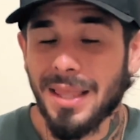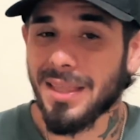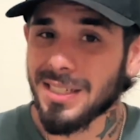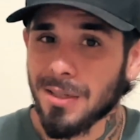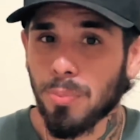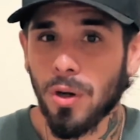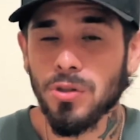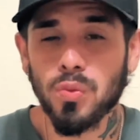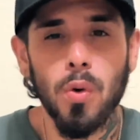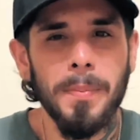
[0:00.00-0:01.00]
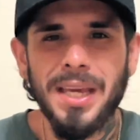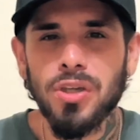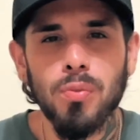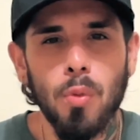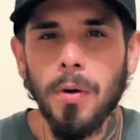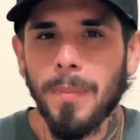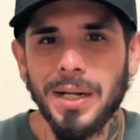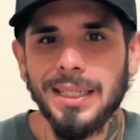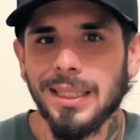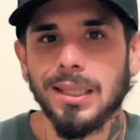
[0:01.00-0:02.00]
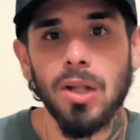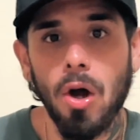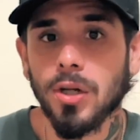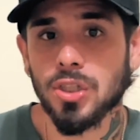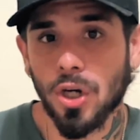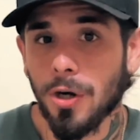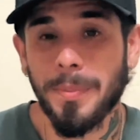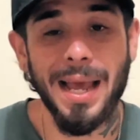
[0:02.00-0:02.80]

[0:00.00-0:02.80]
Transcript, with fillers: This approach will make you more money long term